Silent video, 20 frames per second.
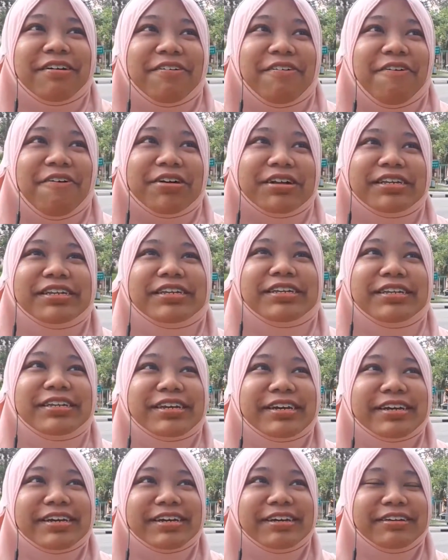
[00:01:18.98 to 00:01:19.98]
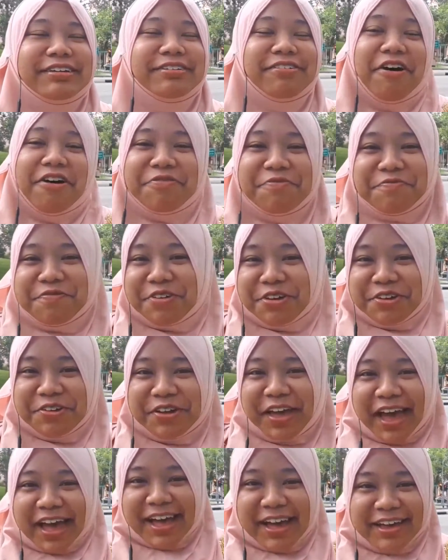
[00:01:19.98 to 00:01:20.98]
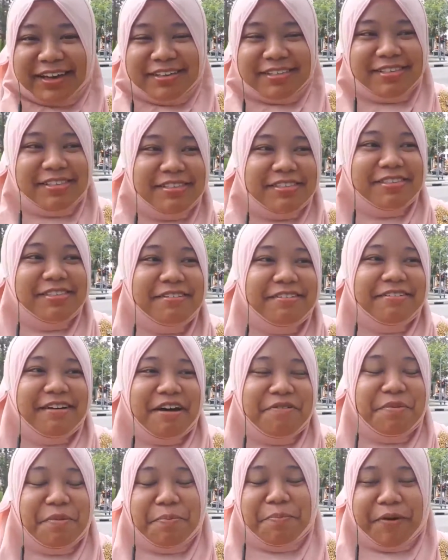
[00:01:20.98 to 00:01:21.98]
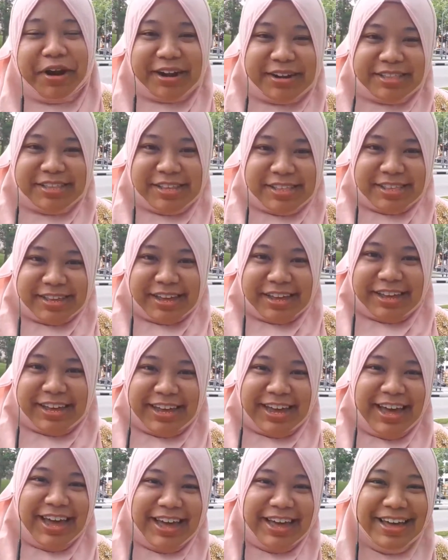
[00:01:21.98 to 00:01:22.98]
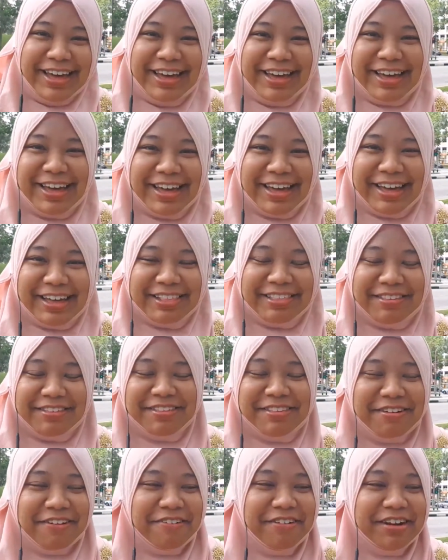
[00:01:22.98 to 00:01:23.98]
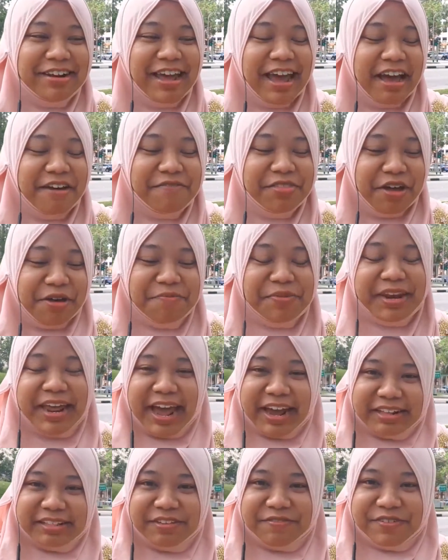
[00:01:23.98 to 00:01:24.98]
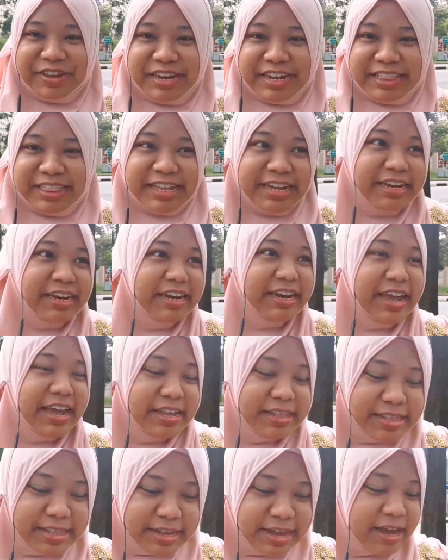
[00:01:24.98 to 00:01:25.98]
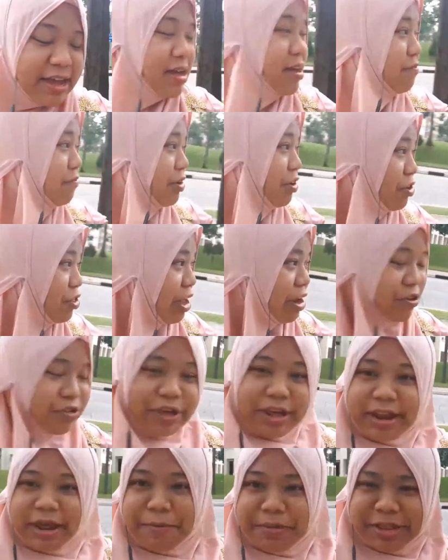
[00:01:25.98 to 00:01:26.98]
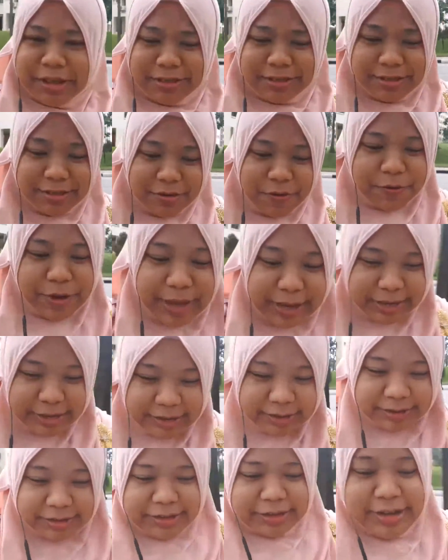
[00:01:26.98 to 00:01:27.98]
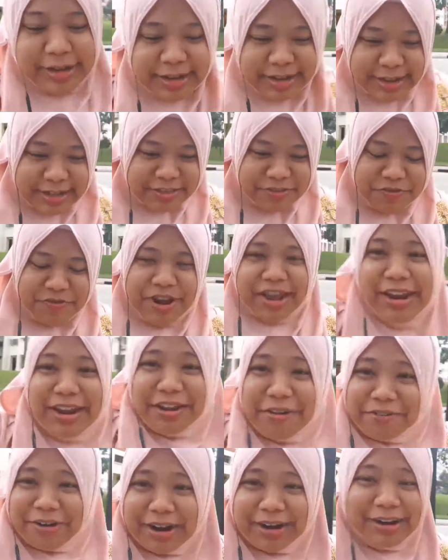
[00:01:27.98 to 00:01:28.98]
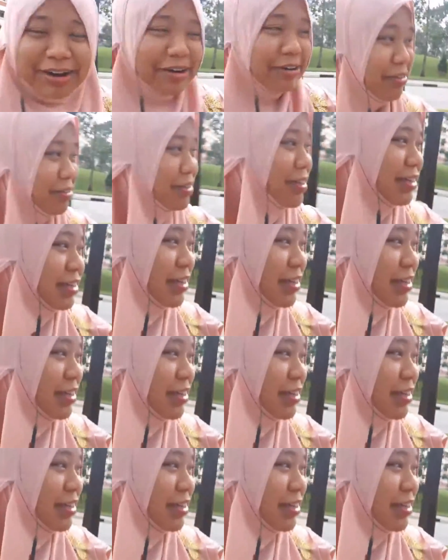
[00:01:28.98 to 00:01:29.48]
on the dot for you guys. So I've been practicing. So sorry that I have not been active in the 30 days. Video challenge. Okay, let me just go in. It's raining right now.